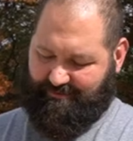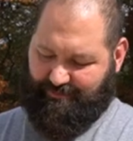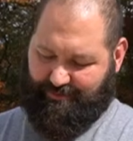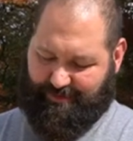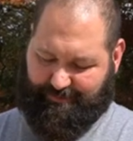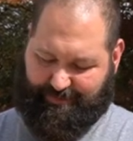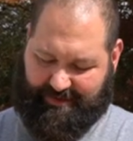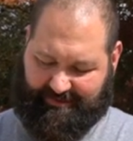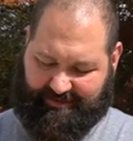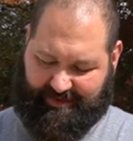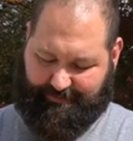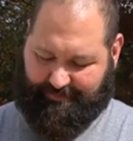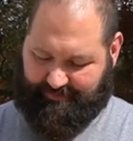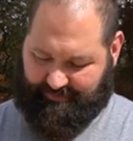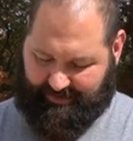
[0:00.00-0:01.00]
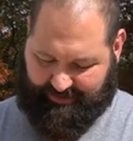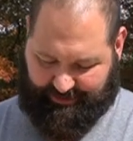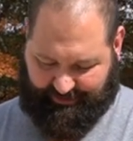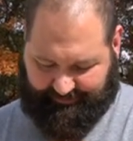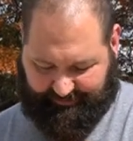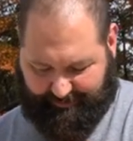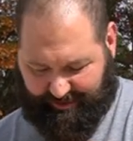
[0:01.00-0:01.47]
what we picked up
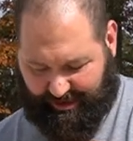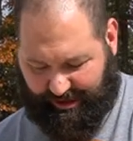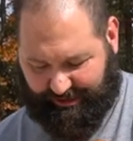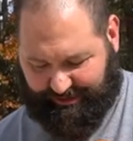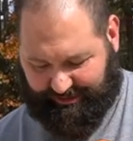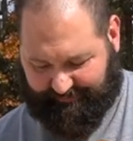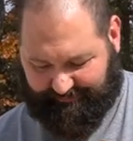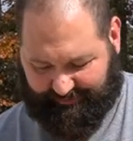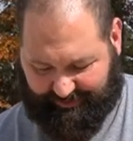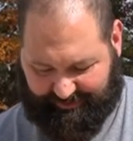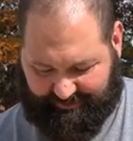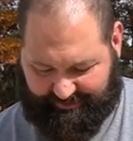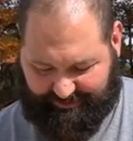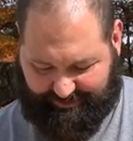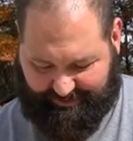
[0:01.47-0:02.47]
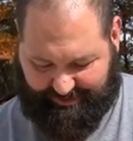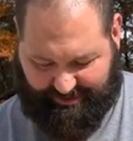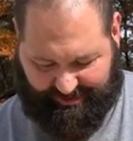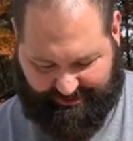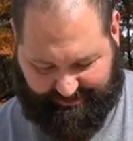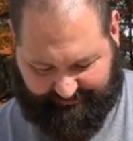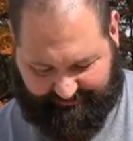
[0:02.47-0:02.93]
actually from the auction first. Let's do the
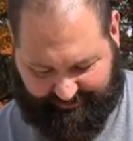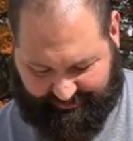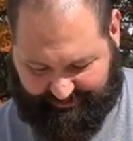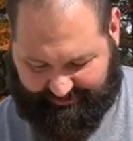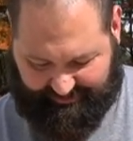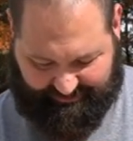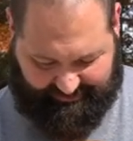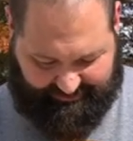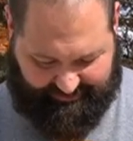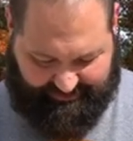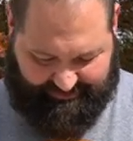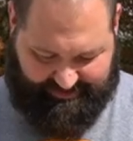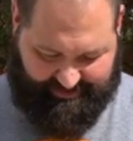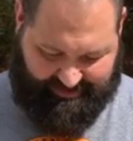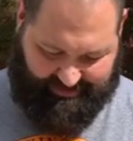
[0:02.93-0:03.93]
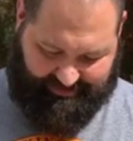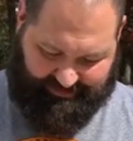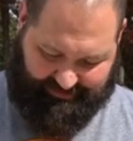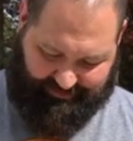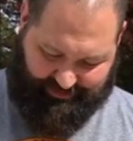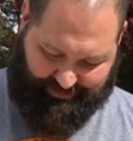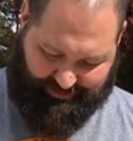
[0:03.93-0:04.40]
auction first.
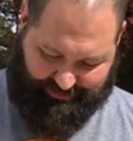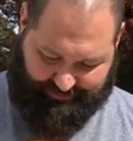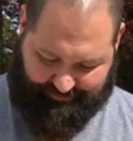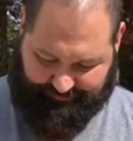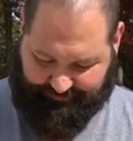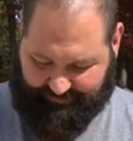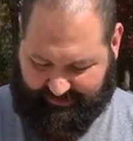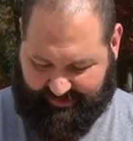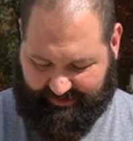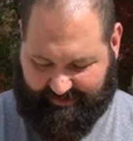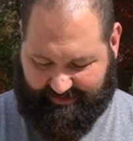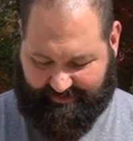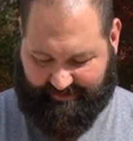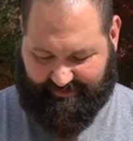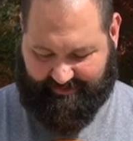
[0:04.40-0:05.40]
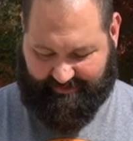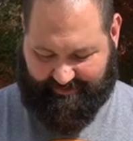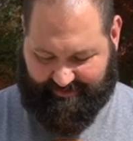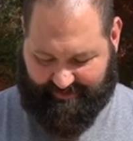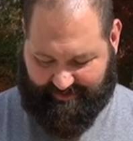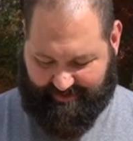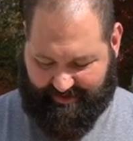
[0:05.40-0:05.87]
So what was the auction
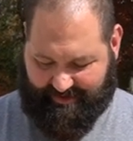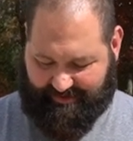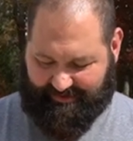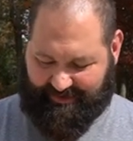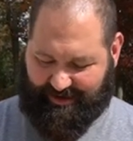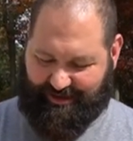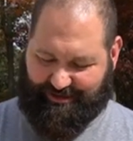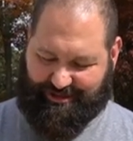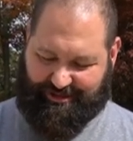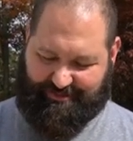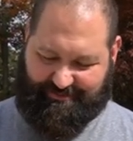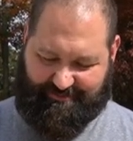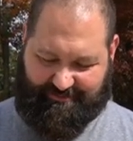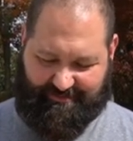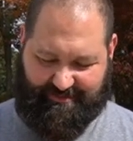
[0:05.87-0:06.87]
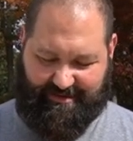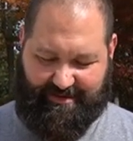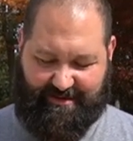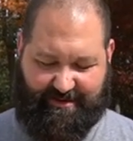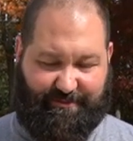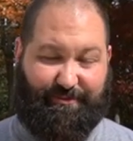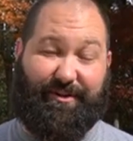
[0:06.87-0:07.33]
for? The auction
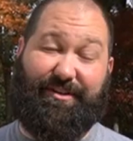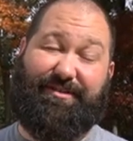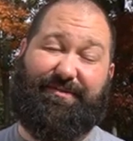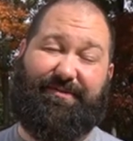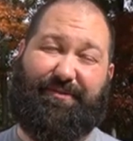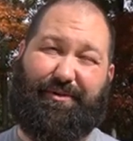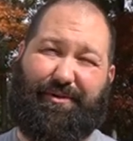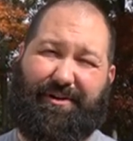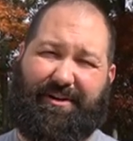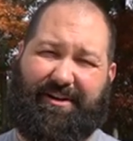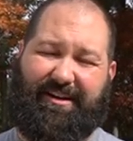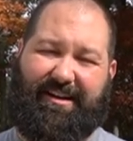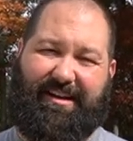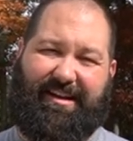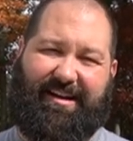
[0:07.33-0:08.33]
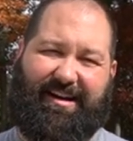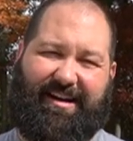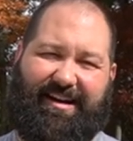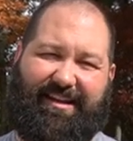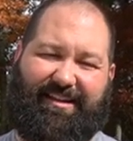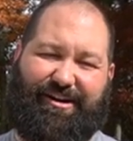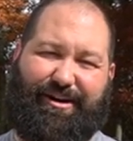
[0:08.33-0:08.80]
was for
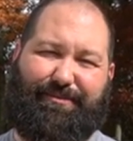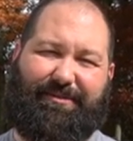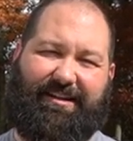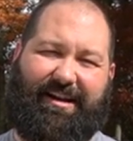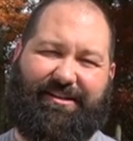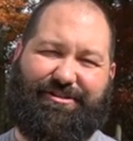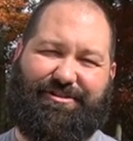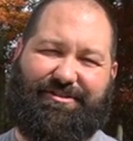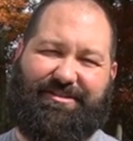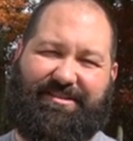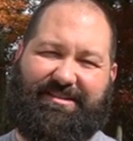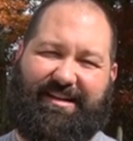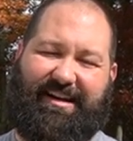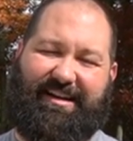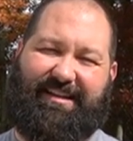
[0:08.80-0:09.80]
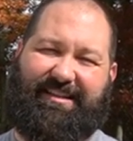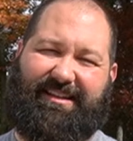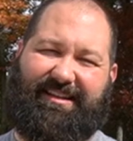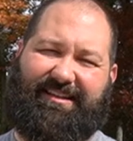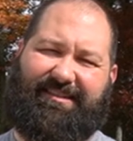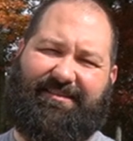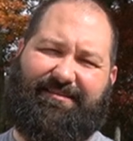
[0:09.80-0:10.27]
the Herpetological Society,
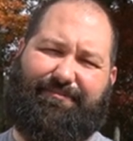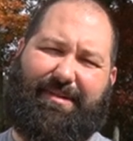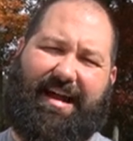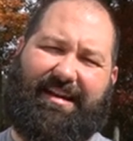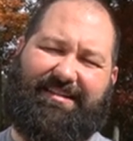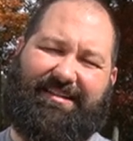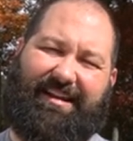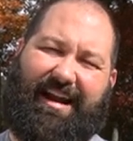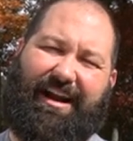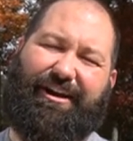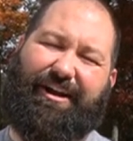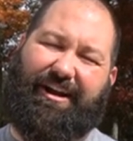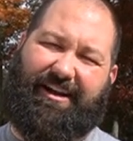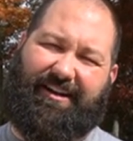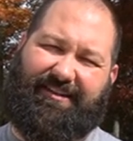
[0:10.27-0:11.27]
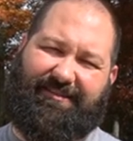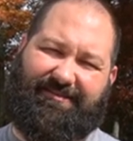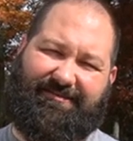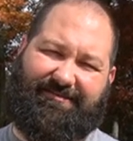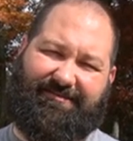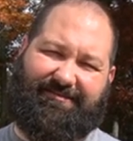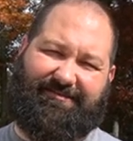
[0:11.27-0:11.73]
the Madison Area
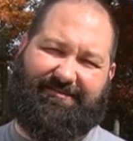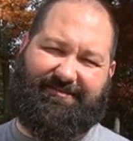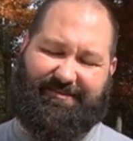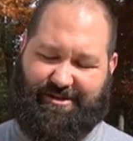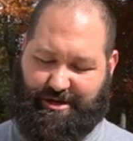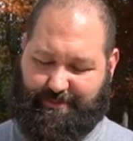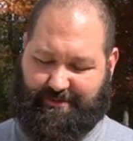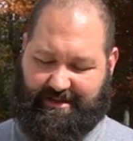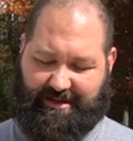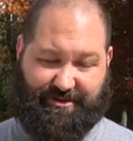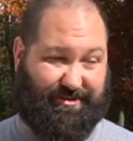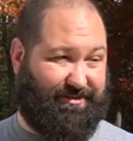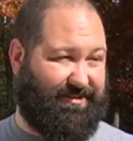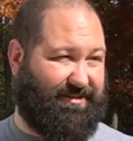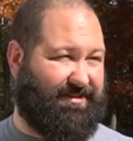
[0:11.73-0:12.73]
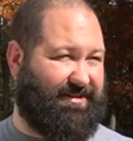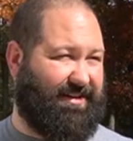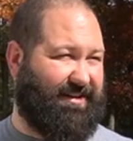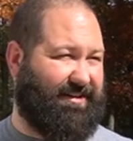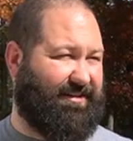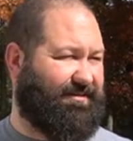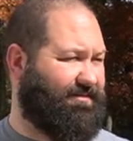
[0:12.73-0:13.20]
Herpetological
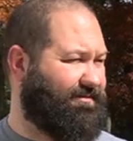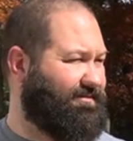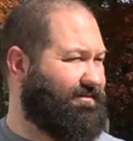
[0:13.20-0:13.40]
Society.